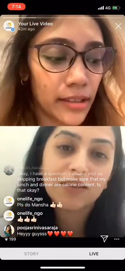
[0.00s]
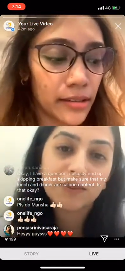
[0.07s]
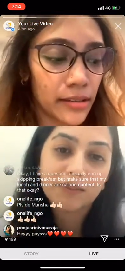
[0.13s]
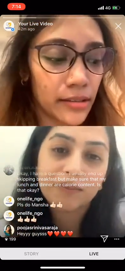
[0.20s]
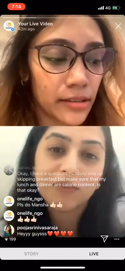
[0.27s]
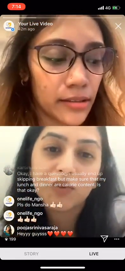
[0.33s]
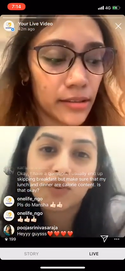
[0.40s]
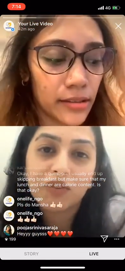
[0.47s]

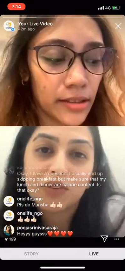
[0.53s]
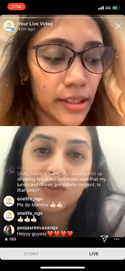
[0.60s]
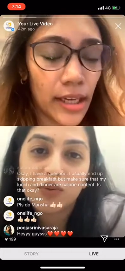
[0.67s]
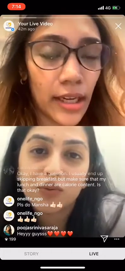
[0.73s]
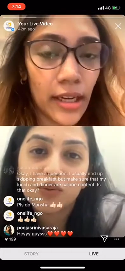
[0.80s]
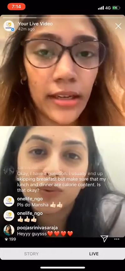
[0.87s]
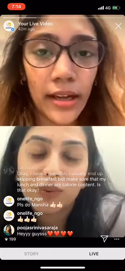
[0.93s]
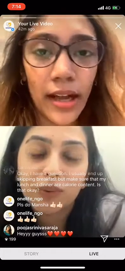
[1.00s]
Speaker 1: Yeah, and
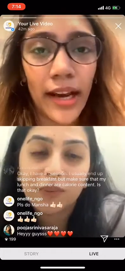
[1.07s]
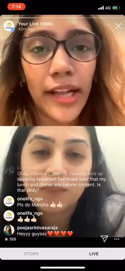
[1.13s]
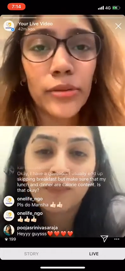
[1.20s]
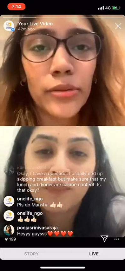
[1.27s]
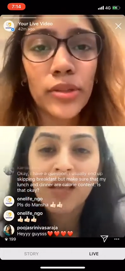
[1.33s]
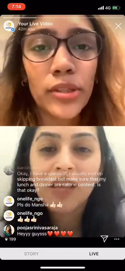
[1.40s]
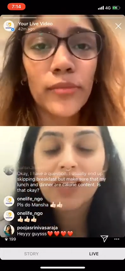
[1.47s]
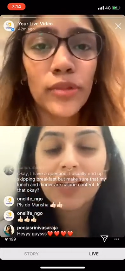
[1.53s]
I do some yoga.
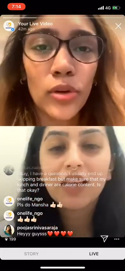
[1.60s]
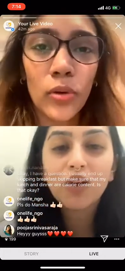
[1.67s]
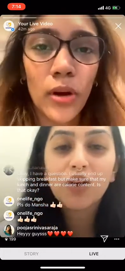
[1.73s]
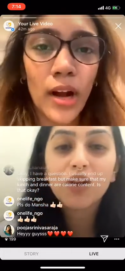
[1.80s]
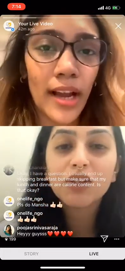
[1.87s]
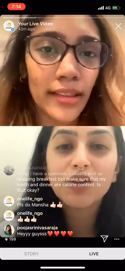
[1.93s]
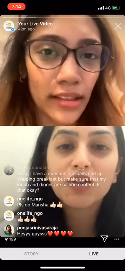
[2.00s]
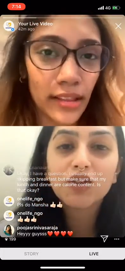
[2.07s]
He also
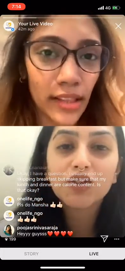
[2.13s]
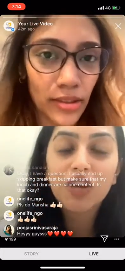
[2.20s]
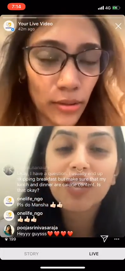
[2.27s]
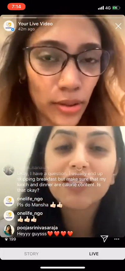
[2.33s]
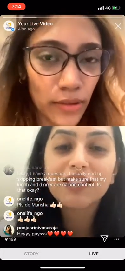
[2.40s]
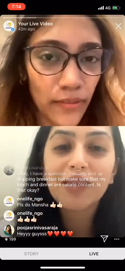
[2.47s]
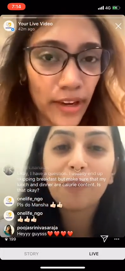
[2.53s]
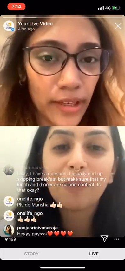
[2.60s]
checks up
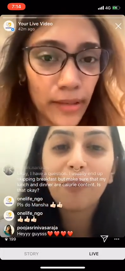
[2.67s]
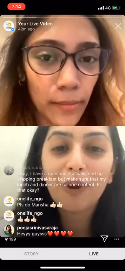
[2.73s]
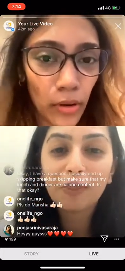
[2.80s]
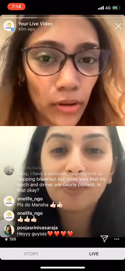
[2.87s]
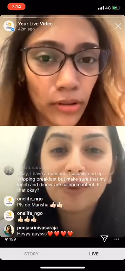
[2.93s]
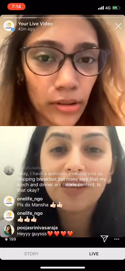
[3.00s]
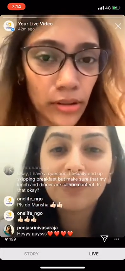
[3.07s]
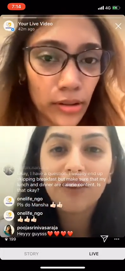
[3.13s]
on me if
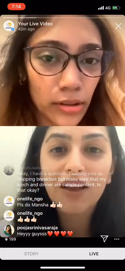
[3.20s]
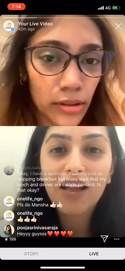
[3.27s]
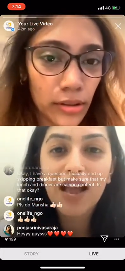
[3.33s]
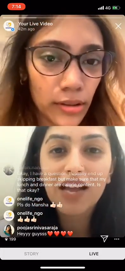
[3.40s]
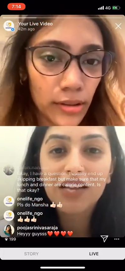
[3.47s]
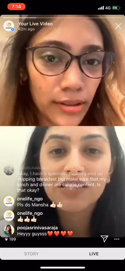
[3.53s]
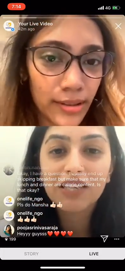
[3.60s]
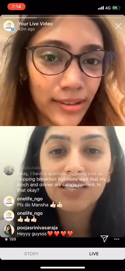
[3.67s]
I actually
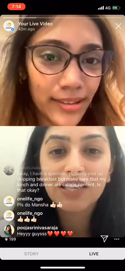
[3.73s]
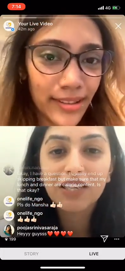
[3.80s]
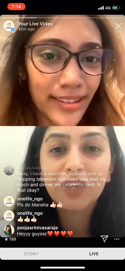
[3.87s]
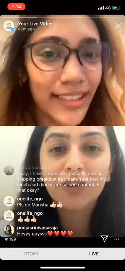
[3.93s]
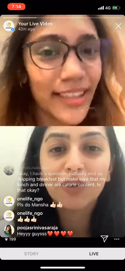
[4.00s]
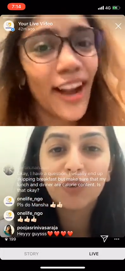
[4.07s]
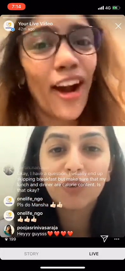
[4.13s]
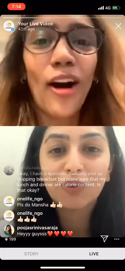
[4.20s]
did it or not.
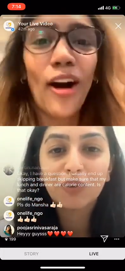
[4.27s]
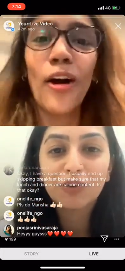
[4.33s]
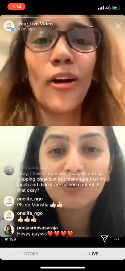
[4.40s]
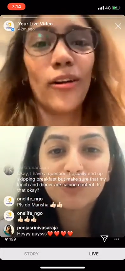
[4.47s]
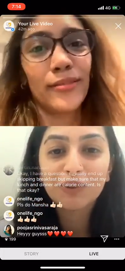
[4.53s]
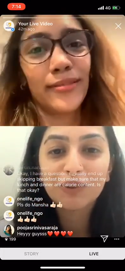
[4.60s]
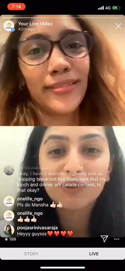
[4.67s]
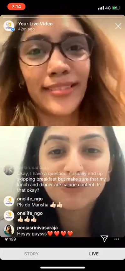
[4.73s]
Oh, so.
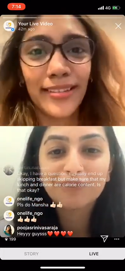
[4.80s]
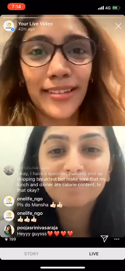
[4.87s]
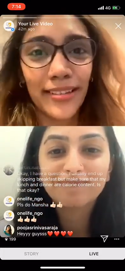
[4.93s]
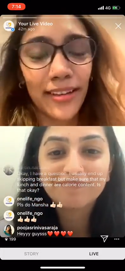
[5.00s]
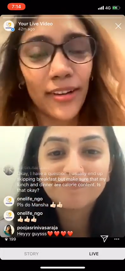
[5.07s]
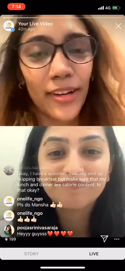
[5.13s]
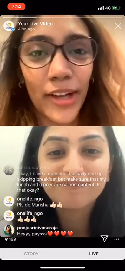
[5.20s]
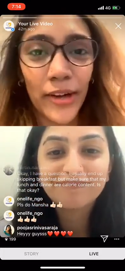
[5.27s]
okay, okay,
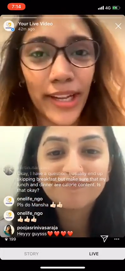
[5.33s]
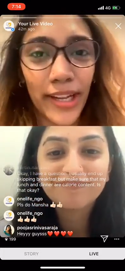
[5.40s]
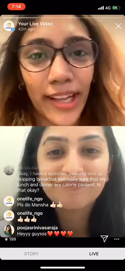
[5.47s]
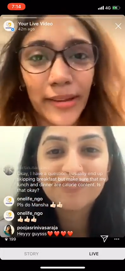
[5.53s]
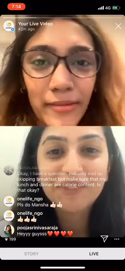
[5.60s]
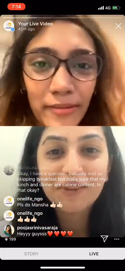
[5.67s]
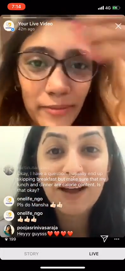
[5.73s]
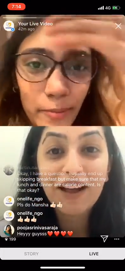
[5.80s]
like so
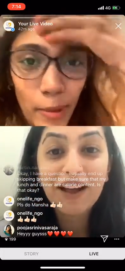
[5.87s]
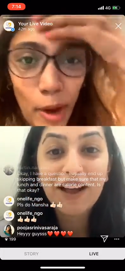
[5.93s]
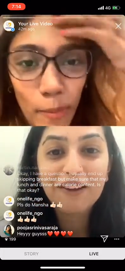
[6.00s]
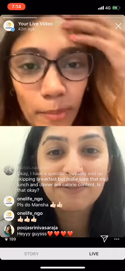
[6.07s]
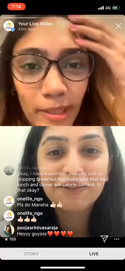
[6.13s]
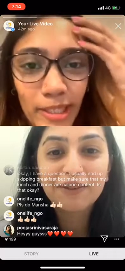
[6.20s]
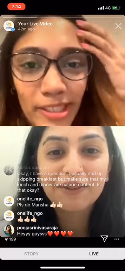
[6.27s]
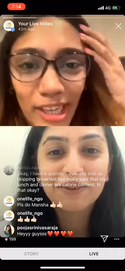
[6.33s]
properly checks up.
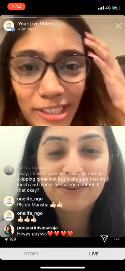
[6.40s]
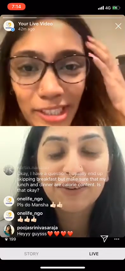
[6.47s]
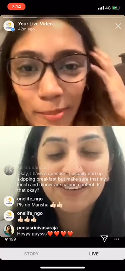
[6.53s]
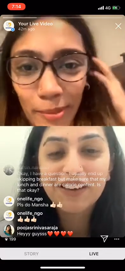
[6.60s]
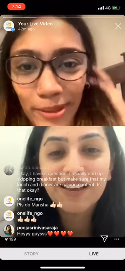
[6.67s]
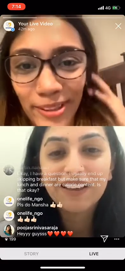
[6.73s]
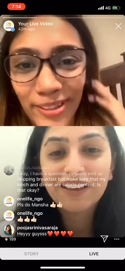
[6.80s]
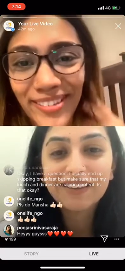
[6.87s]
It.
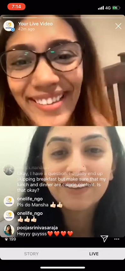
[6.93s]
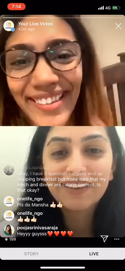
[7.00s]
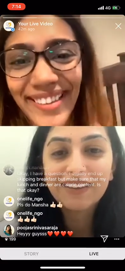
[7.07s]
Yeah, so